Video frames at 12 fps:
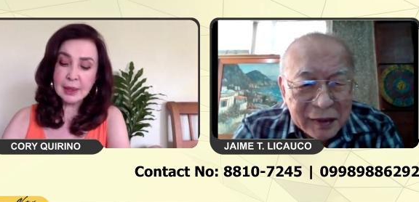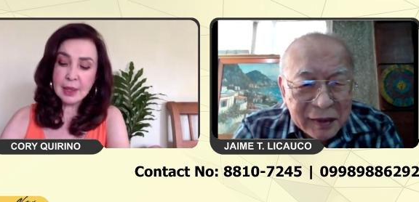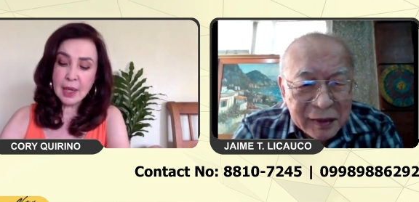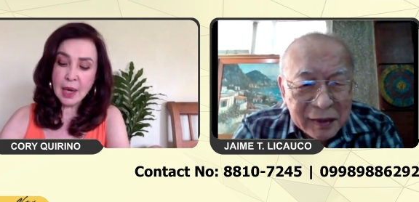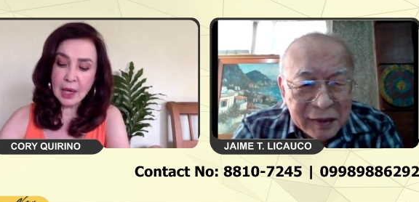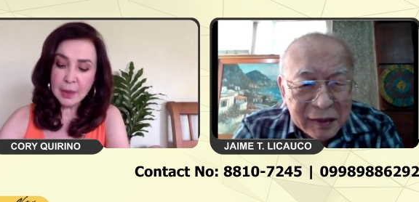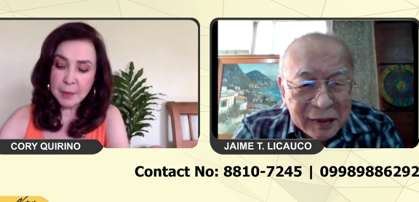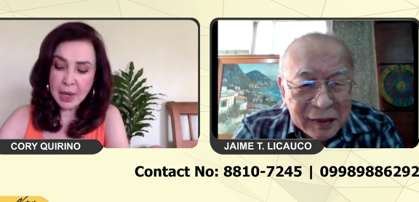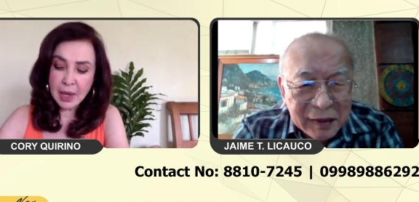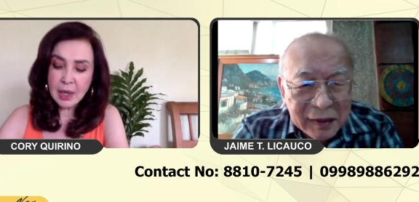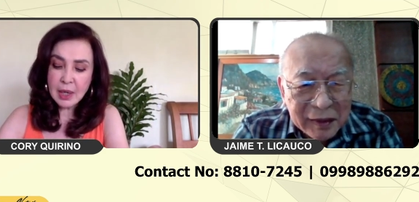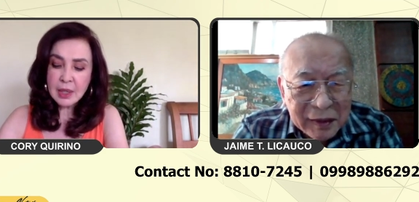
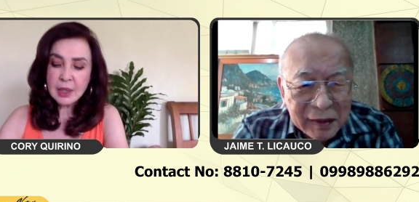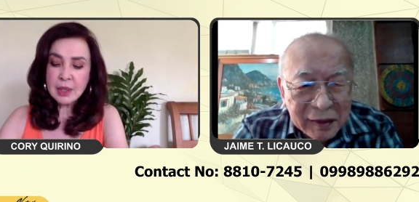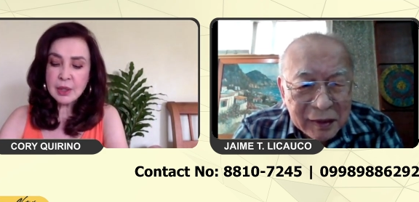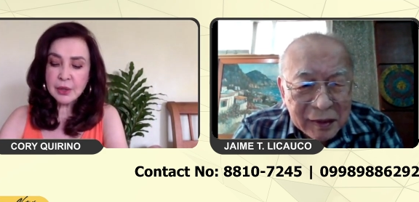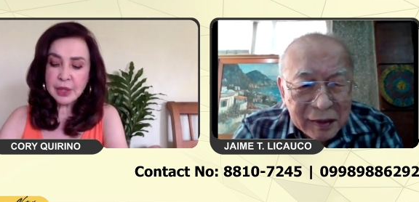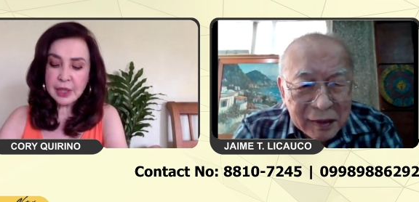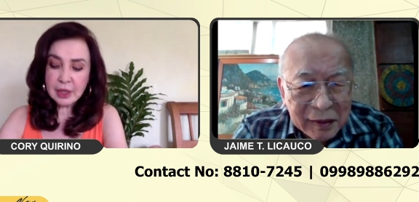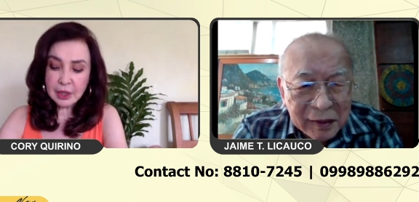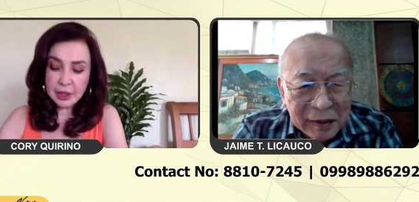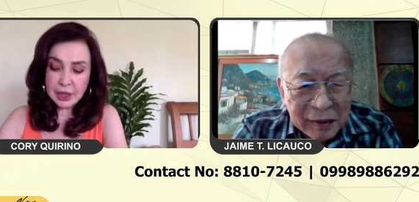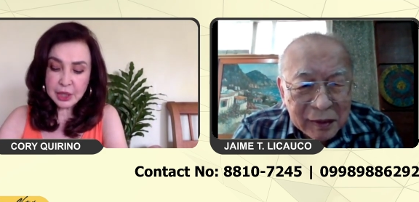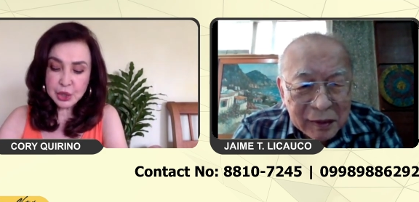Speaker 1: Karma
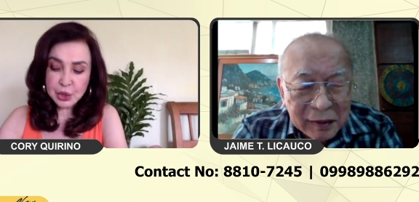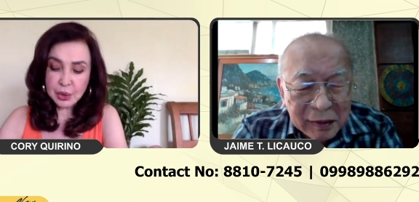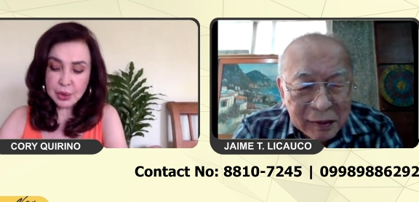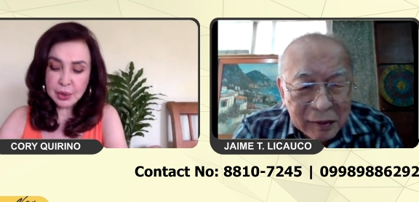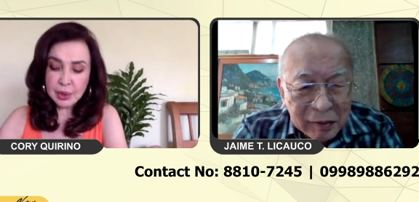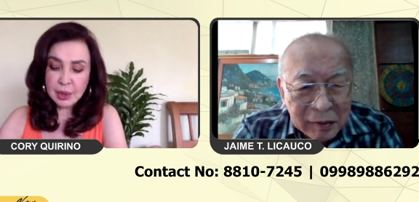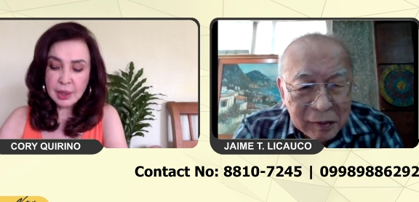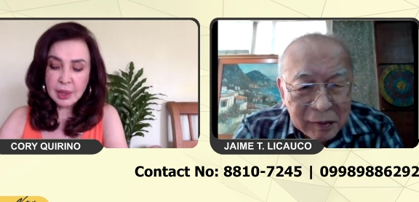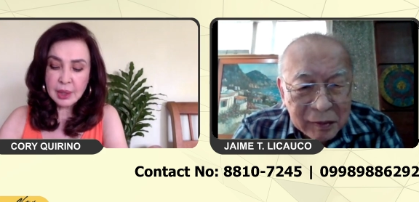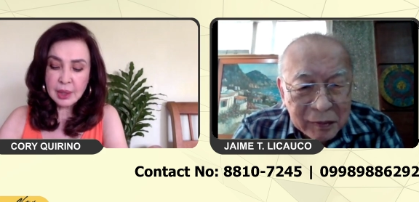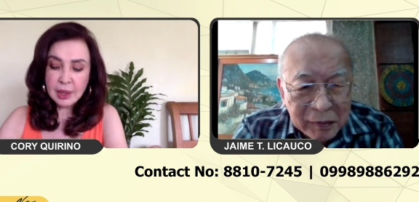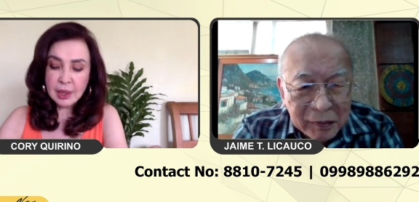Reincarnation.
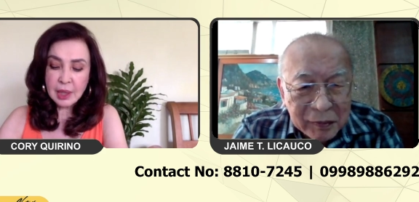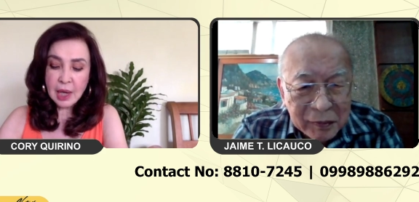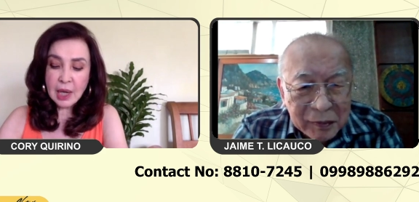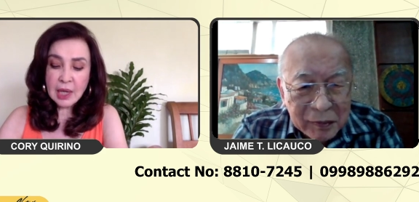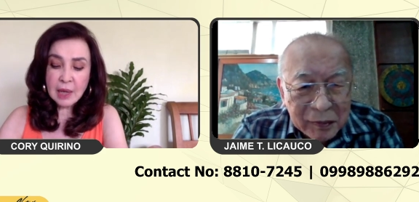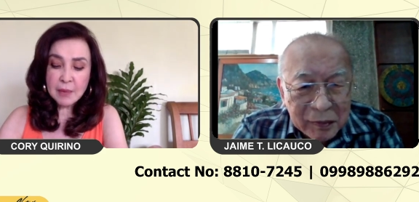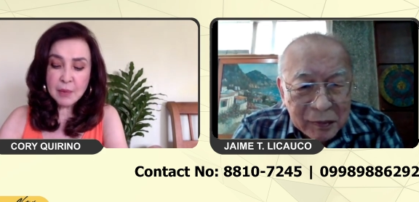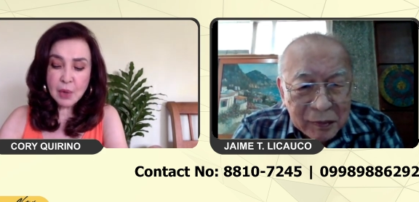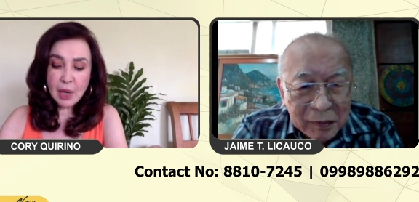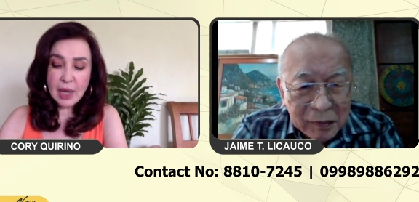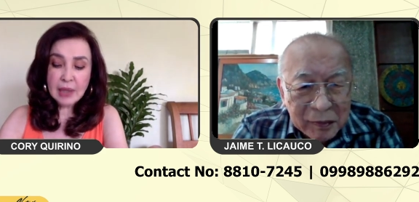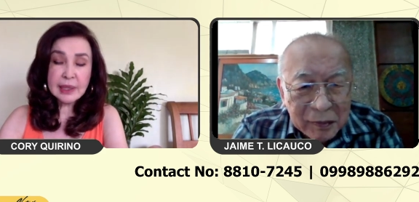Alam mo,
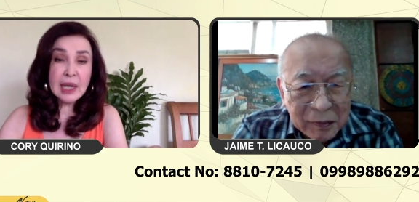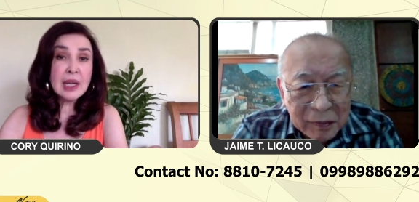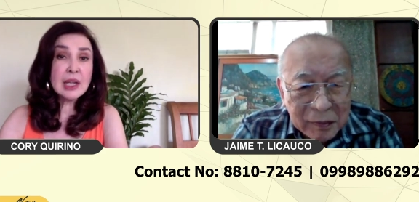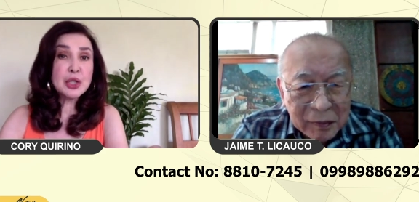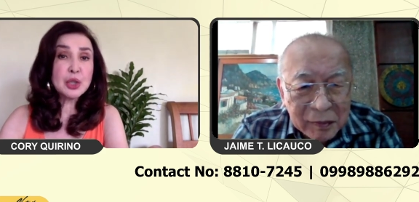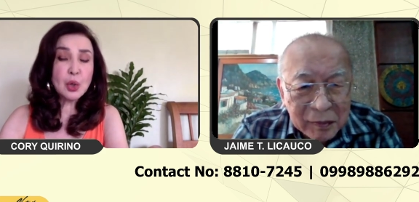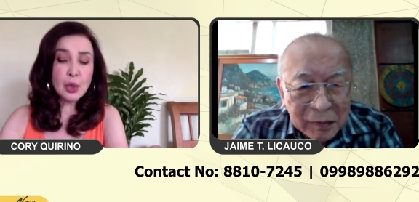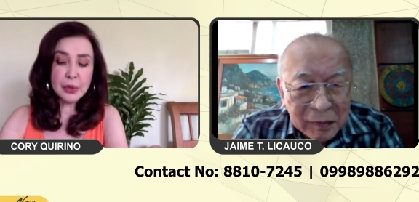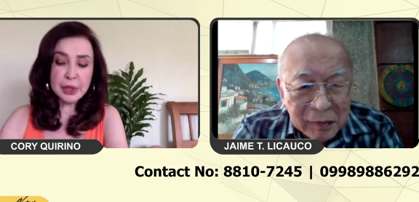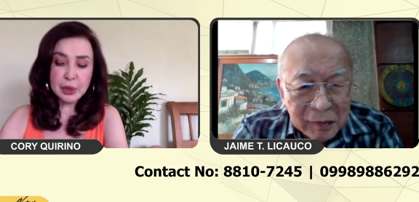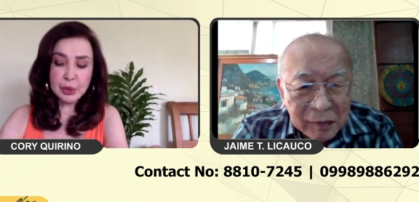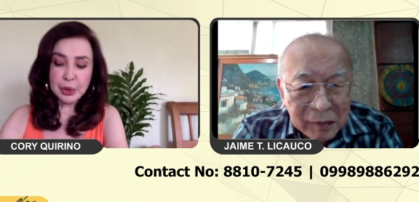I'll tell a
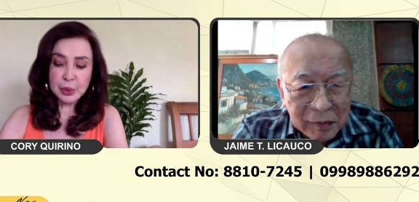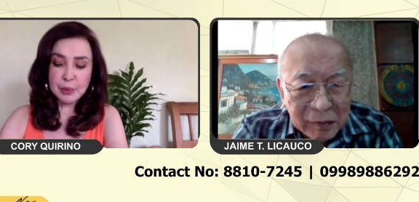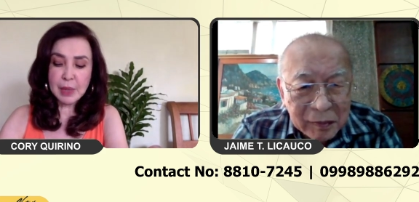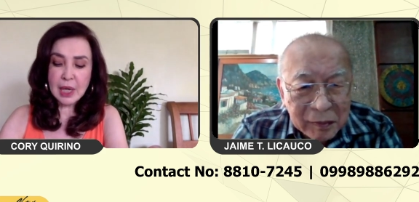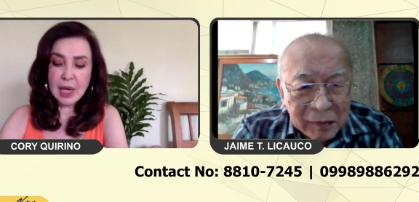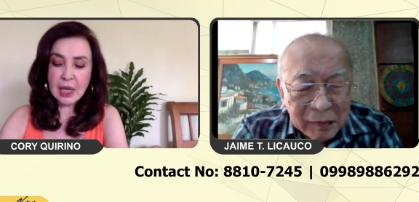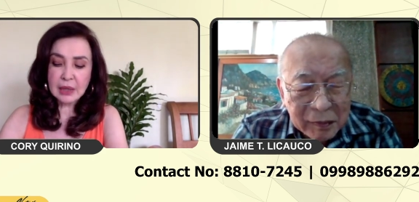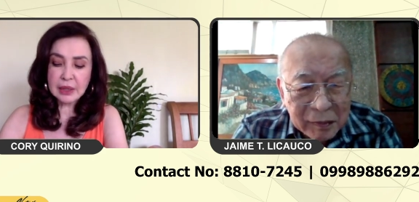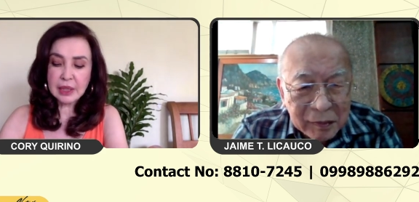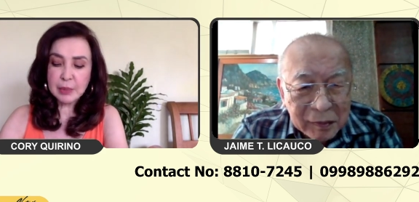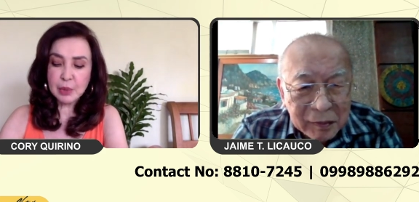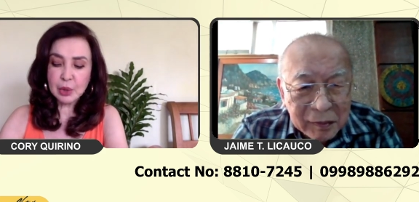story to you, mga
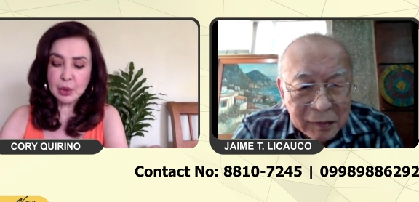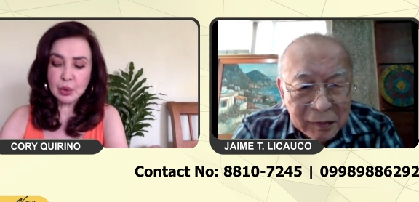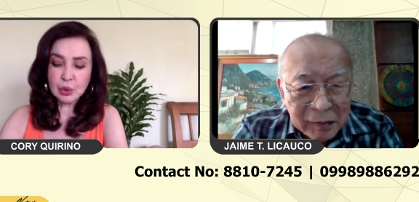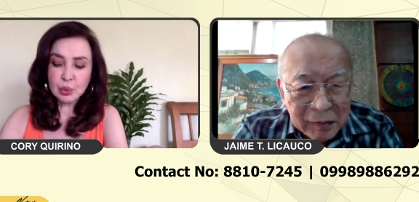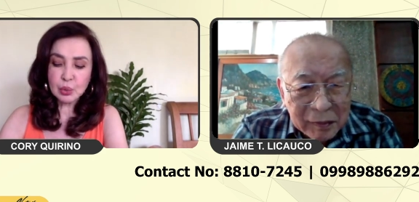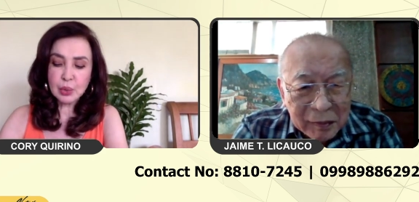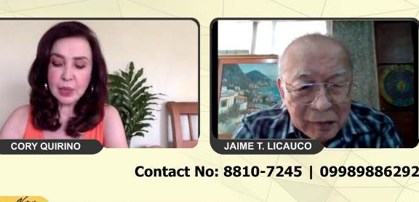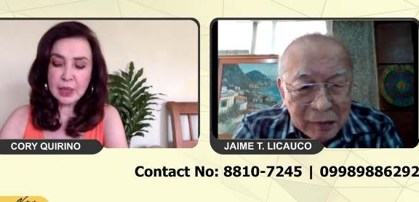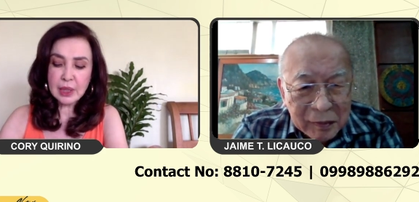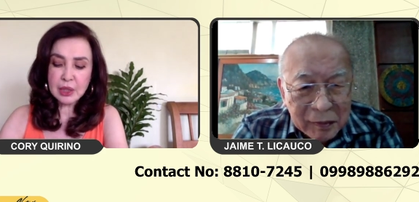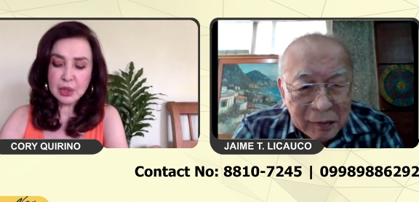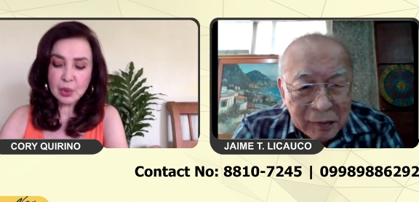katribo. Ito, tunay
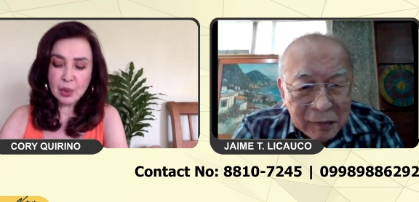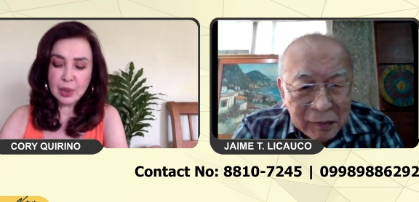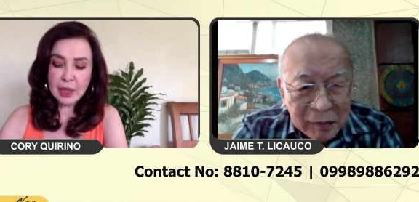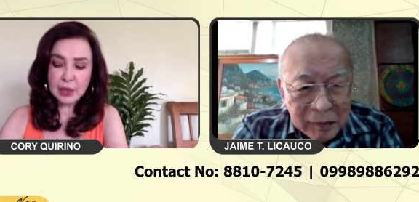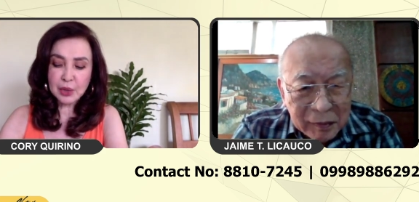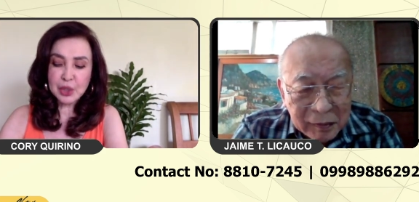na story ito.